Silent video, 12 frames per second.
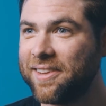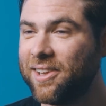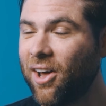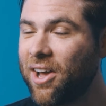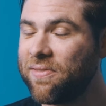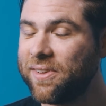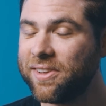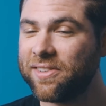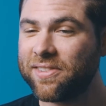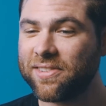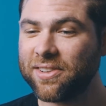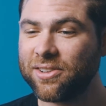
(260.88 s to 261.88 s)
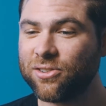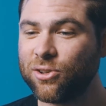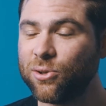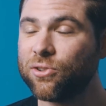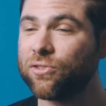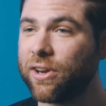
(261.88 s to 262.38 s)
Life is
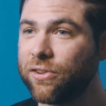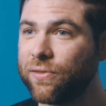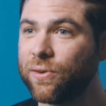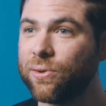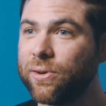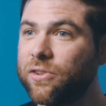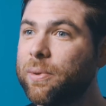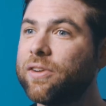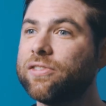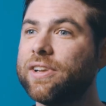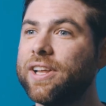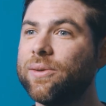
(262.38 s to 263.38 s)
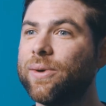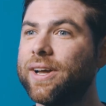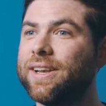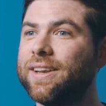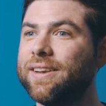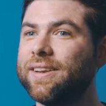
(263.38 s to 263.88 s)
too stressful, especially
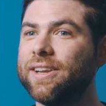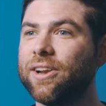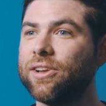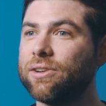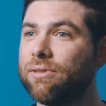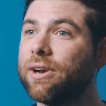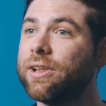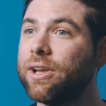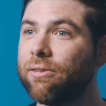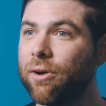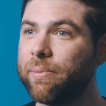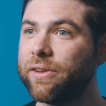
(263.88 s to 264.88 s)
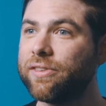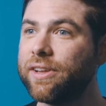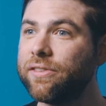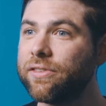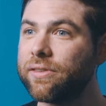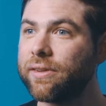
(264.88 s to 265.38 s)
when you're running your own
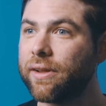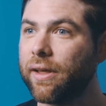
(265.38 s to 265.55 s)
business,